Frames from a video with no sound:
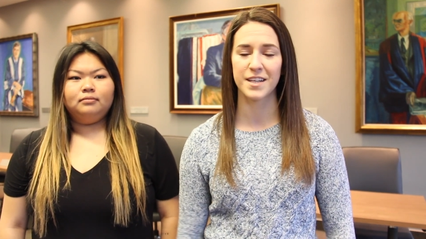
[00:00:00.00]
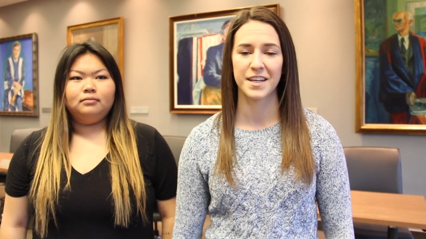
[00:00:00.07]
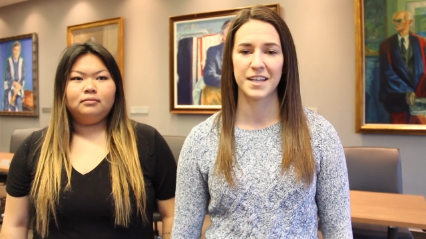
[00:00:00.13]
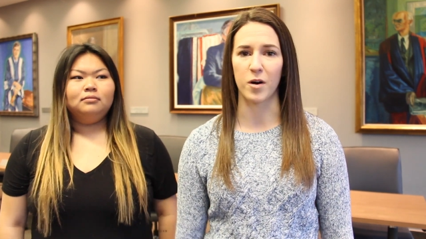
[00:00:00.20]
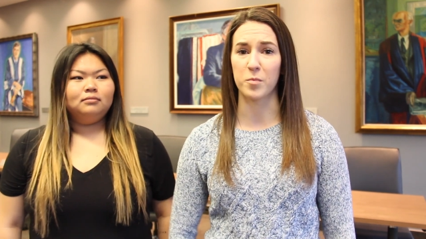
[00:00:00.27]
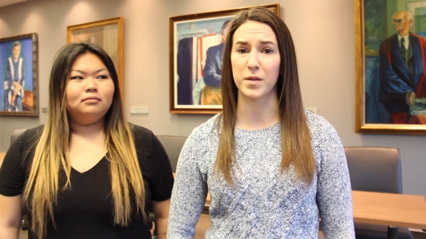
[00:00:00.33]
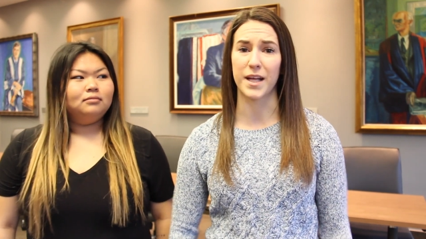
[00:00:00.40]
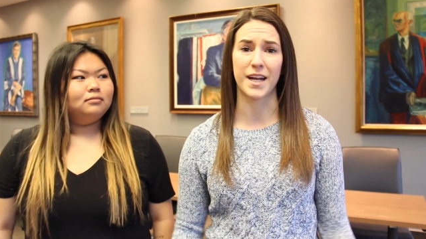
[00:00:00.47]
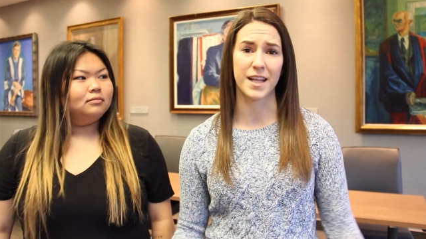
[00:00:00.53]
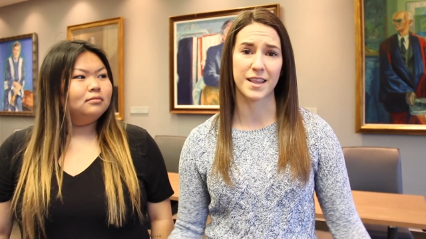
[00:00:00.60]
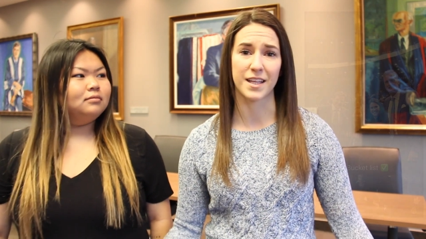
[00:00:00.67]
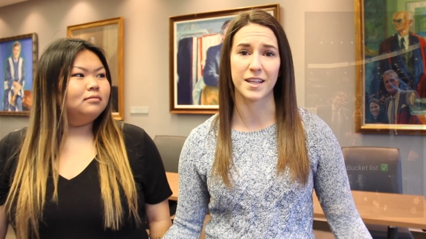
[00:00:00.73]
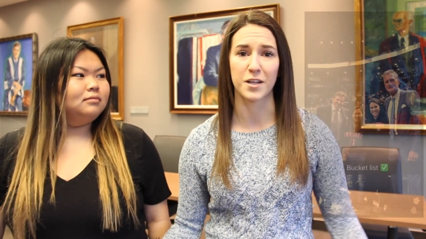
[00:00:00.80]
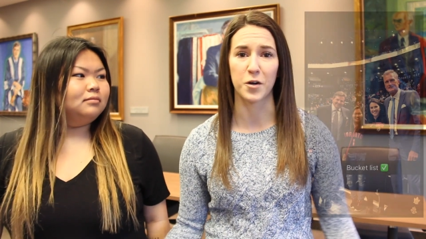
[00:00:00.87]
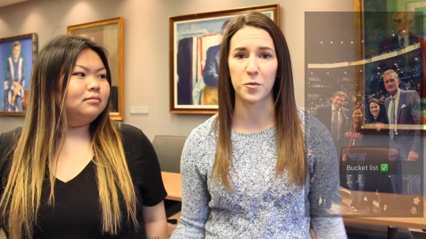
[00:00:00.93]
Speaker 1: I'll play
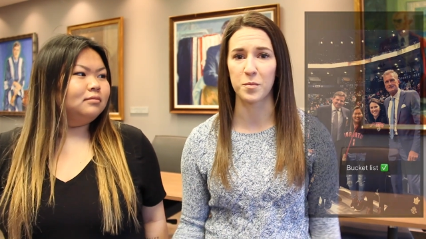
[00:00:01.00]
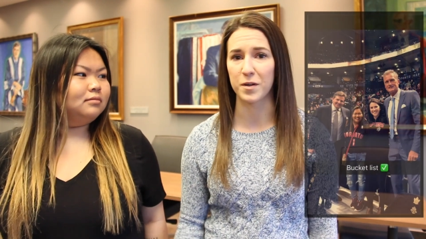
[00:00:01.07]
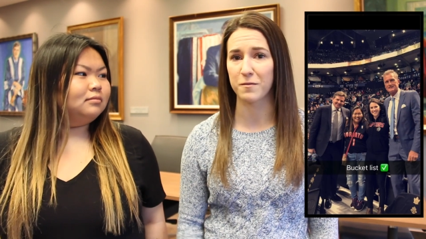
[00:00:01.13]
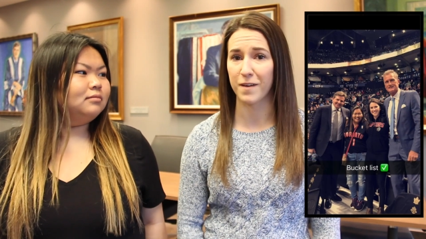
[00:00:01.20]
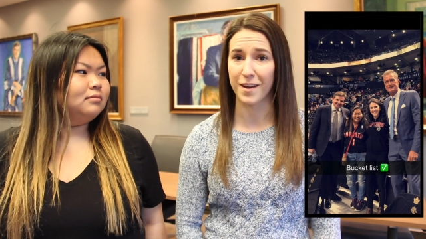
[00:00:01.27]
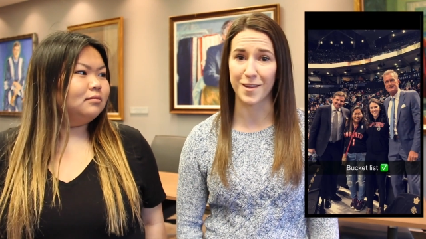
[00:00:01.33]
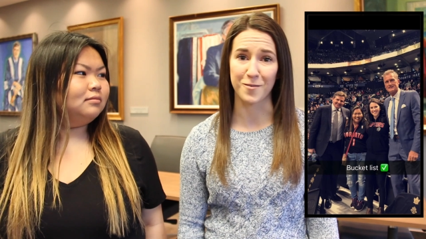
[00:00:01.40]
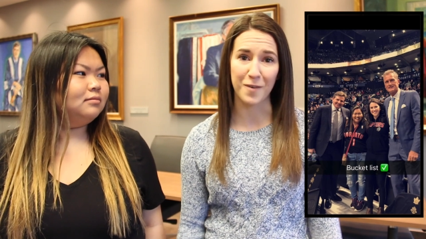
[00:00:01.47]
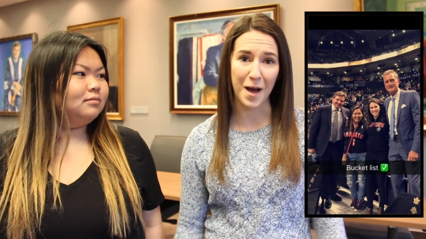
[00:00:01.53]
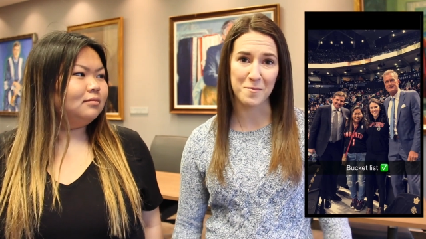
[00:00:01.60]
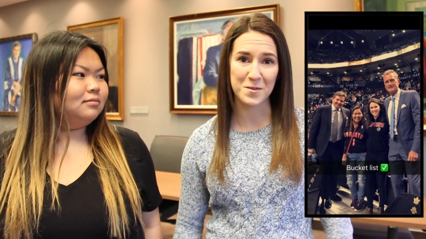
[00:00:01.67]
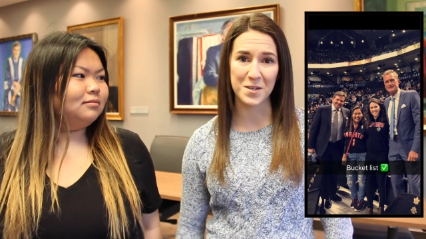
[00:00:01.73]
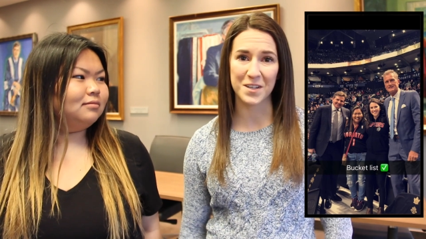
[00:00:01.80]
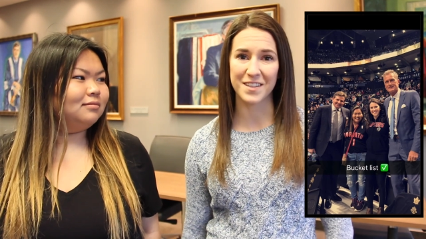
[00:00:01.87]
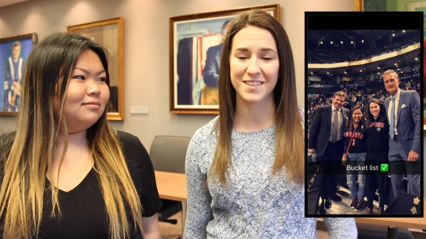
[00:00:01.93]
anything though. Big fan of the
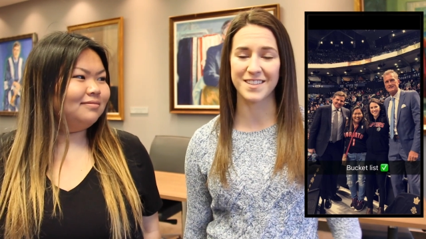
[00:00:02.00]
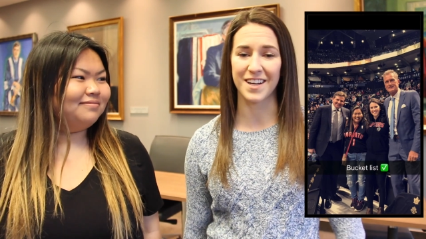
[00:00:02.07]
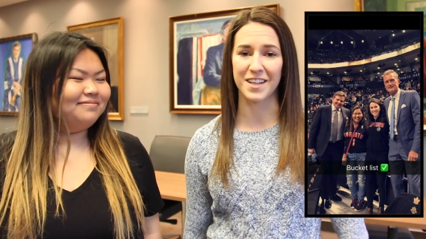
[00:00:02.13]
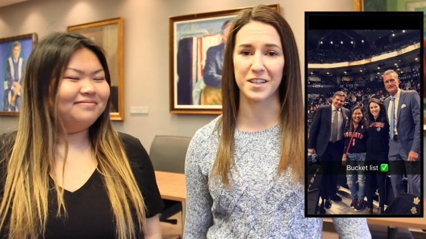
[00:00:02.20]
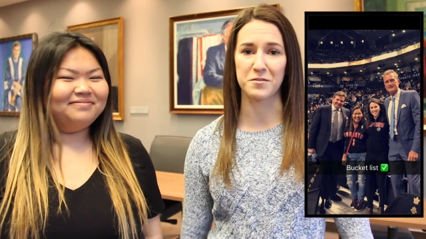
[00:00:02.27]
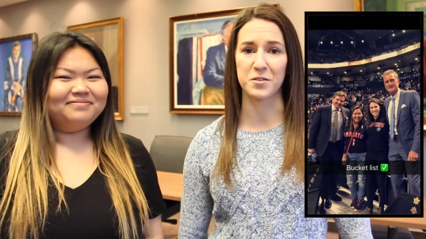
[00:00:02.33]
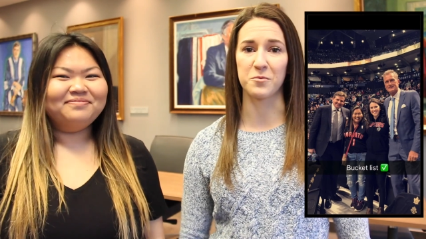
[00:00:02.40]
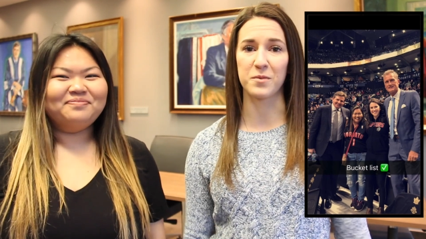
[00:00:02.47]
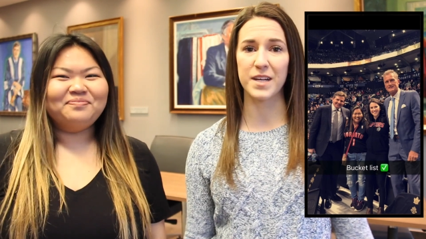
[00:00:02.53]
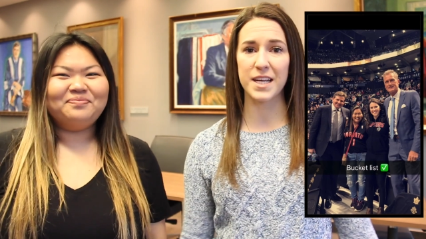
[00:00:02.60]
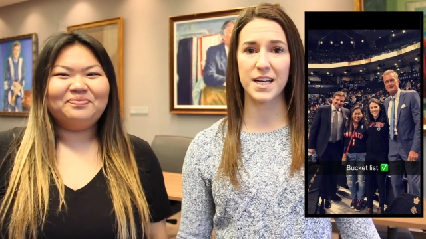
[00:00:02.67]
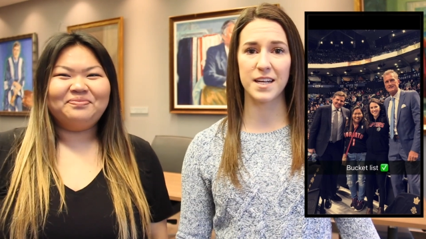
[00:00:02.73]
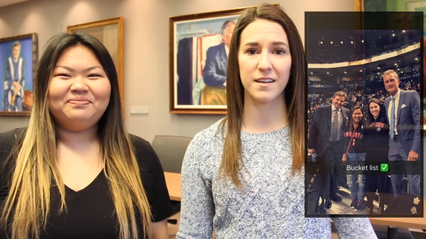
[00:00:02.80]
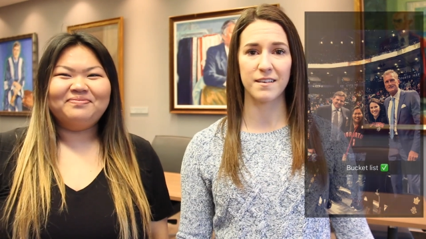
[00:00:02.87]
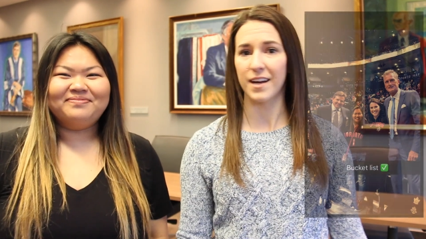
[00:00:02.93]
Raptors. I love to
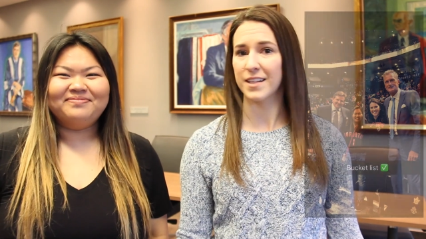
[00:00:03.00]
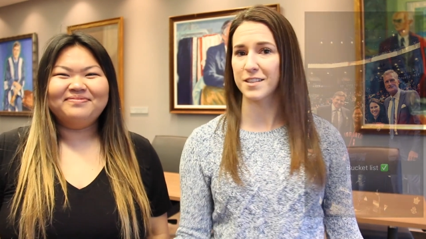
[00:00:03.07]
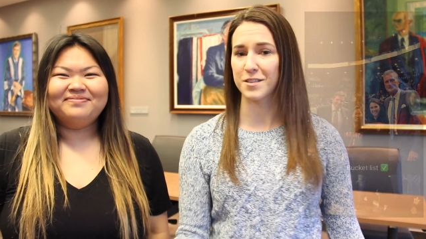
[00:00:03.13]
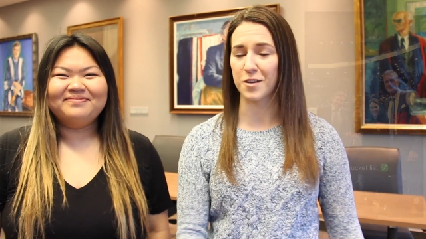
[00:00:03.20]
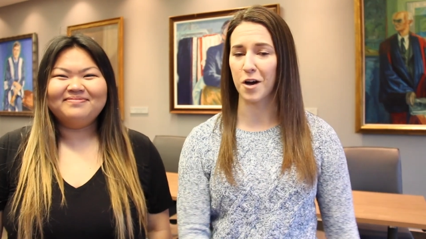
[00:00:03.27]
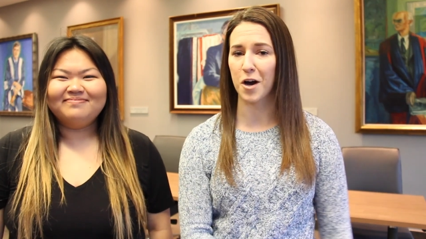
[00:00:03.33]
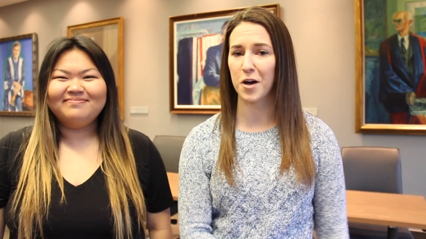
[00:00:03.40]
read. I listen to